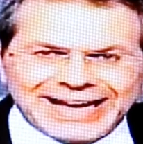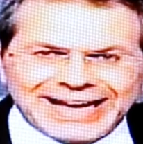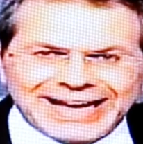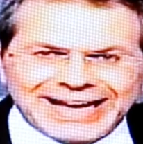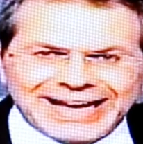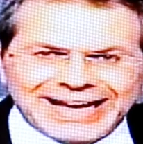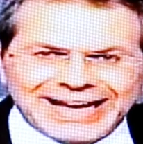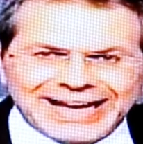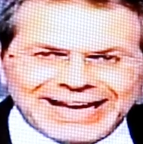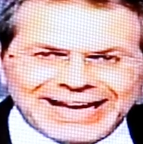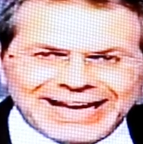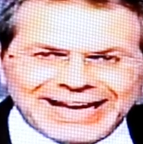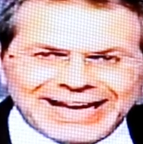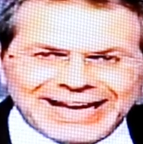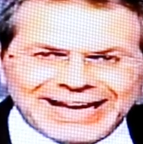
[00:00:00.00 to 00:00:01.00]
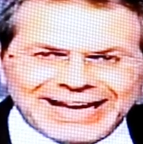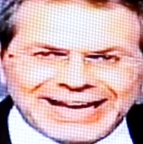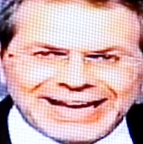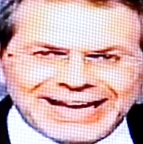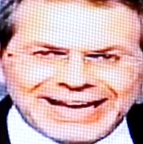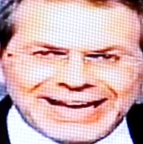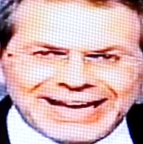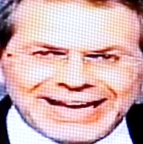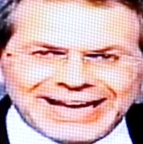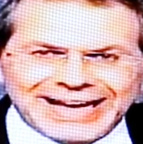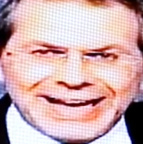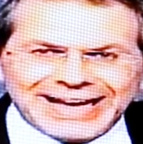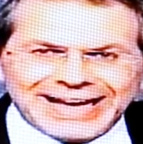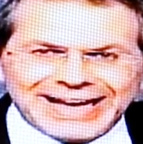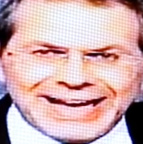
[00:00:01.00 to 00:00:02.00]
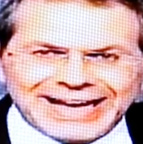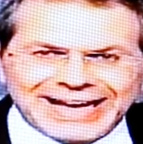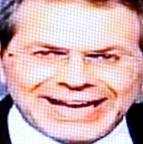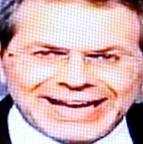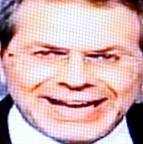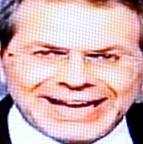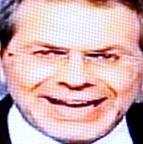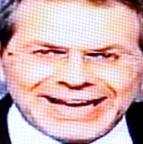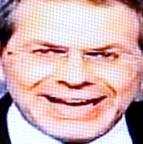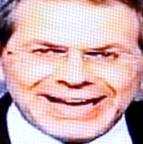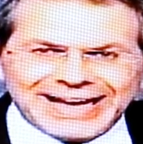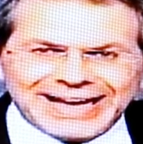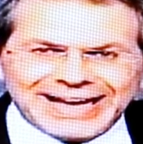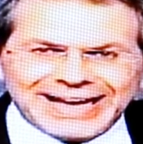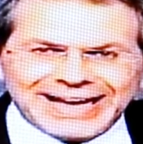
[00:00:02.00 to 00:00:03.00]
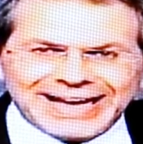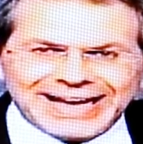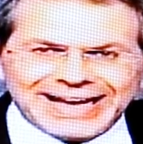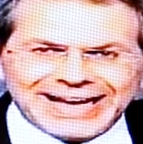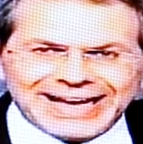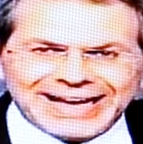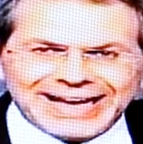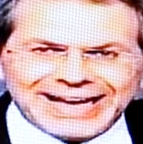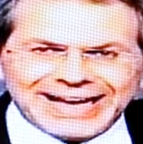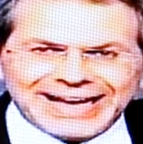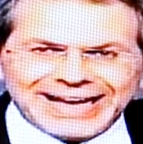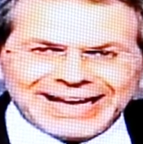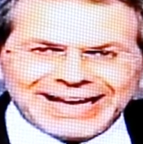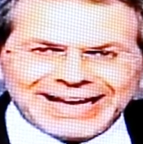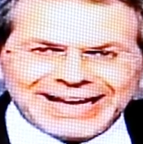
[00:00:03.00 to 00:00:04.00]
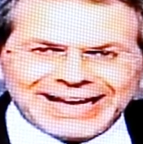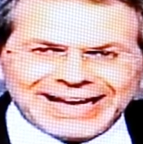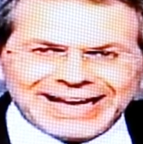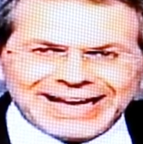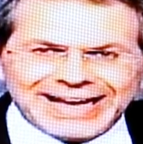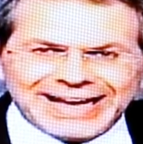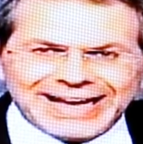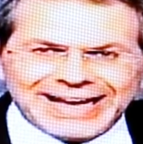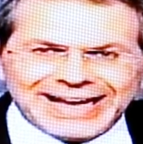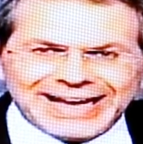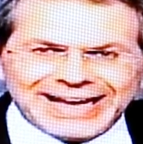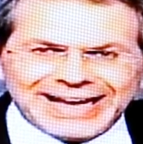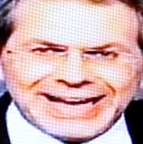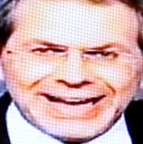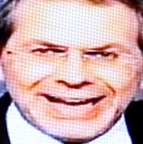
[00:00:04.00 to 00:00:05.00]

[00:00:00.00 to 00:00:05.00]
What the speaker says: (silent)